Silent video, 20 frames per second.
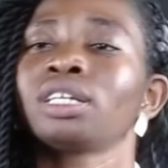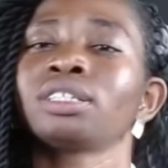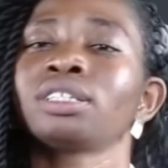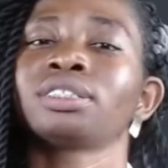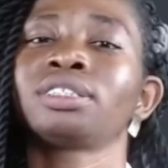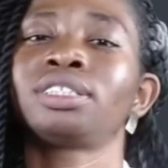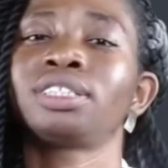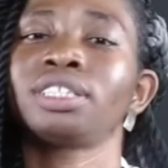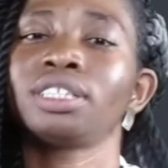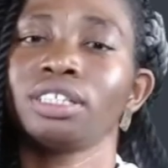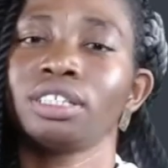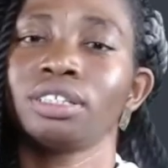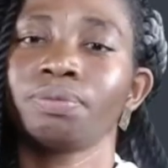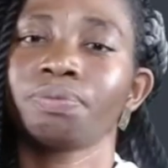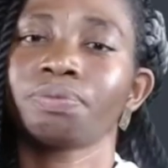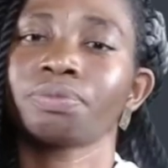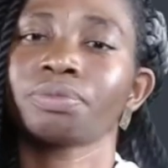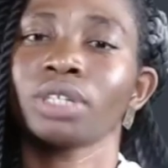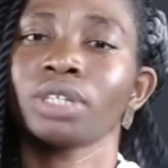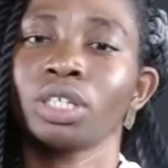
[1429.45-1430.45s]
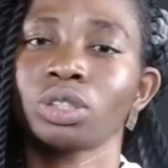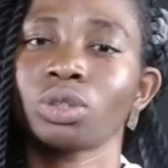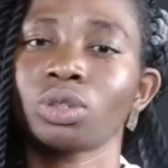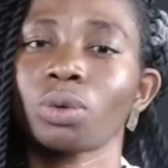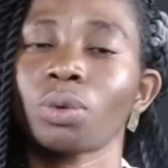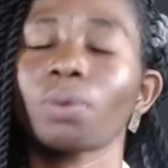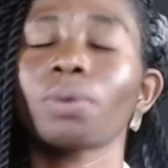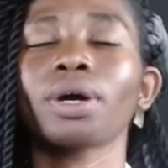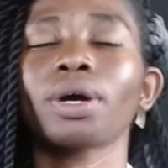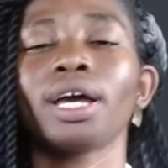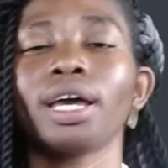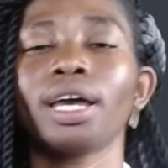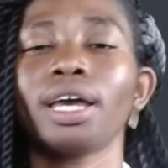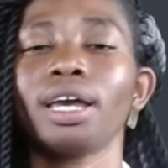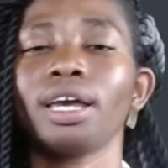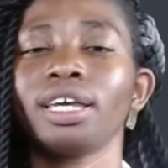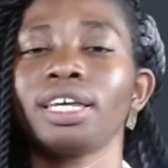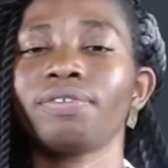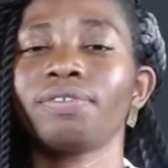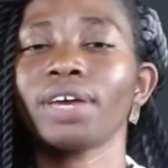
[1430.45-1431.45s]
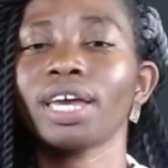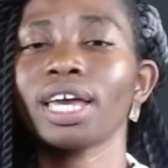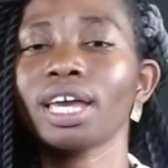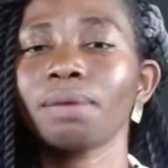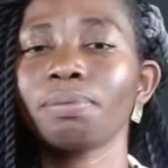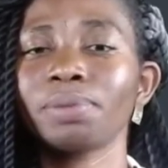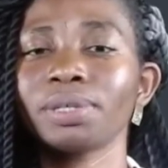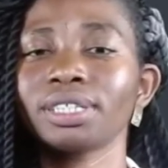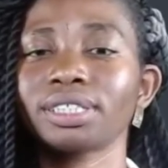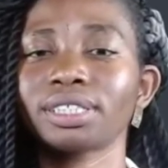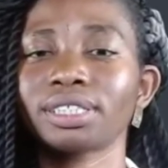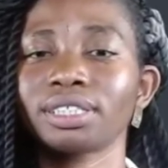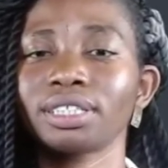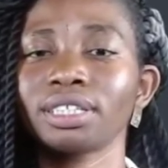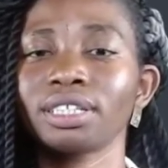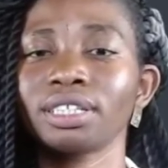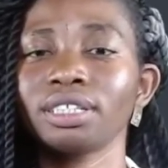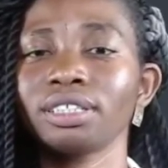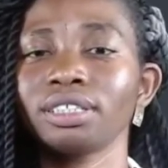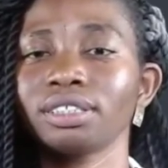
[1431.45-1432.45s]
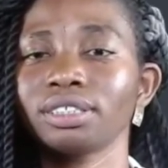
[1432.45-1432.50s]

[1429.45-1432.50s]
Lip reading: D. So if A, B, C,